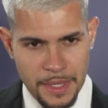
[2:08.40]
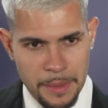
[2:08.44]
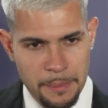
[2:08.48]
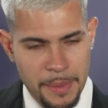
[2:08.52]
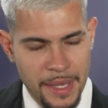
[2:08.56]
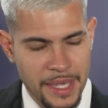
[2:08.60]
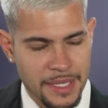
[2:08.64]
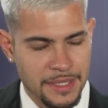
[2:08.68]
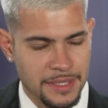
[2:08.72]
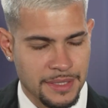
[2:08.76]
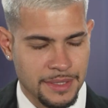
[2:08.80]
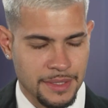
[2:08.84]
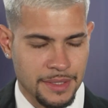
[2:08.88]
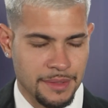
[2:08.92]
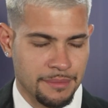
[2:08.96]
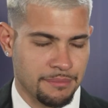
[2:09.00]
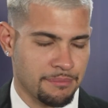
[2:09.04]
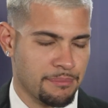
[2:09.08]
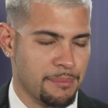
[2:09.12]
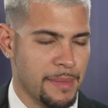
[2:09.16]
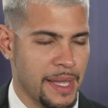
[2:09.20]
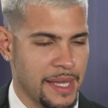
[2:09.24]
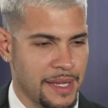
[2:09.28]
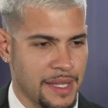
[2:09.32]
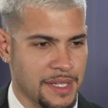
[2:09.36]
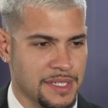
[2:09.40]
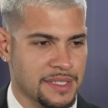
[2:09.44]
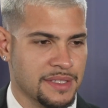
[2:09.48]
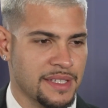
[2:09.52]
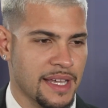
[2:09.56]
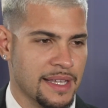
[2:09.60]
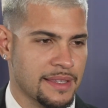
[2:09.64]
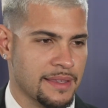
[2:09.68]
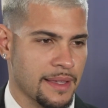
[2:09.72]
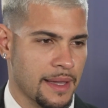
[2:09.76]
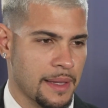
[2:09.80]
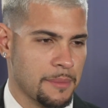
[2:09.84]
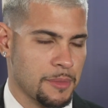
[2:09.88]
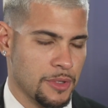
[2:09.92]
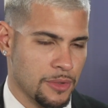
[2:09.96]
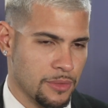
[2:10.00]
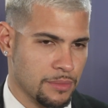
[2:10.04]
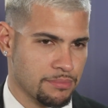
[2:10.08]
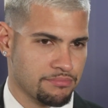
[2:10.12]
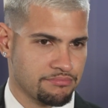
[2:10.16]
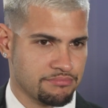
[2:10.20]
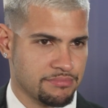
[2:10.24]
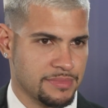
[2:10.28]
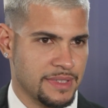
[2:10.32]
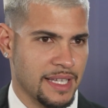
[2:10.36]
best manager that
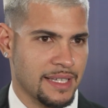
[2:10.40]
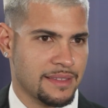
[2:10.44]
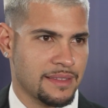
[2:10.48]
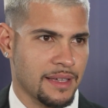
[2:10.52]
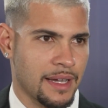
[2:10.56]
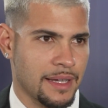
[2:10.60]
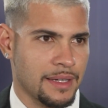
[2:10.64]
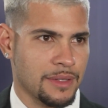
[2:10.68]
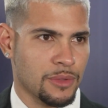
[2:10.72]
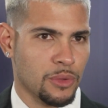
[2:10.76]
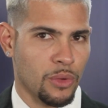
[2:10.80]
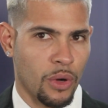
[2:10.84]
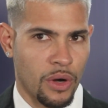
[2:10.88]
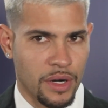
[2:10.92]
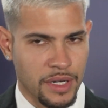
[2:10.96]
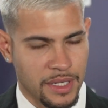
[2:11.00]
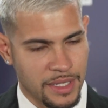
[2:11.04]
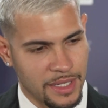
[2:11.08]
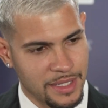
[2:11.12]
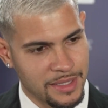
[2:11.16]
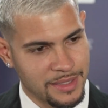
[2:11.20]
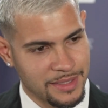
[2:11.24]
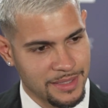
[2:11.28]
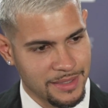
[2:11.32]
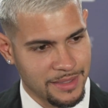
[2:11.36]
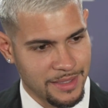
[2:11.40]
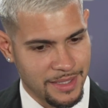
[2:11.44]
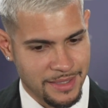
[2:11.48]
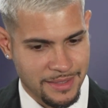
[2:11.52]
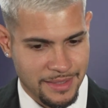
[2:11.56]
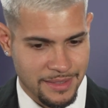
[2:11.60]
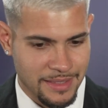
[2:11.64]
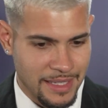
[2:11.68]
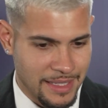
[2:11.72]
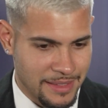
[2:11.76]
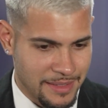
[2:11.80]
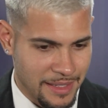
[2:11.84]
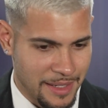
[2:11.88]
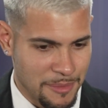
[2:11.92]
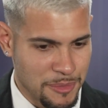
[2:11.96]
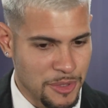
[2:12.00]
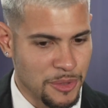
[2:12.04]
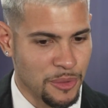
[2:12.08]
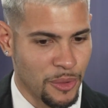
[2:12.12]
I worked, and that I'm